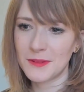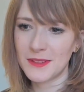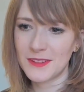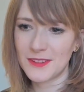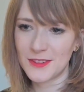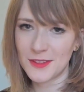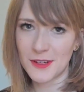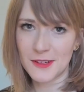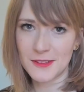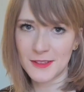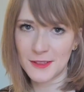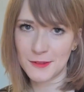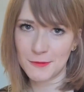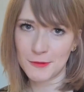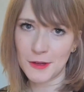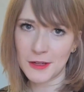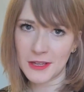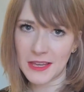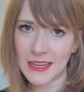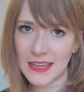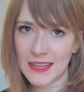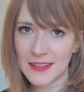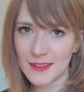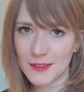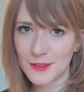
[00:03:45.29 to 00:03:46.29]
we started
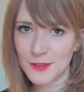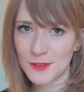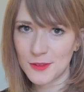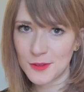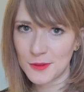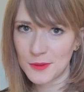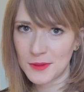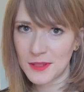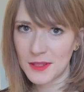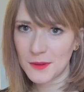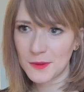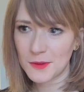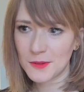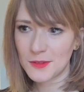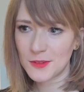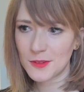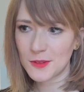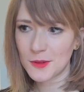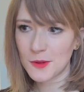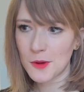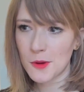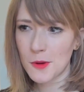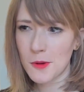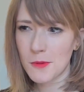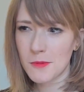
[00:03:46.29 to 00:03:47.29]
working in the studio
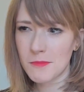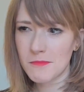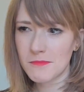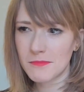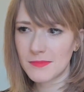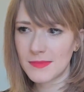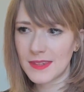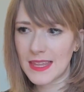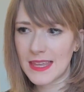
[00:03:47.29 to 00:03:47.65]
so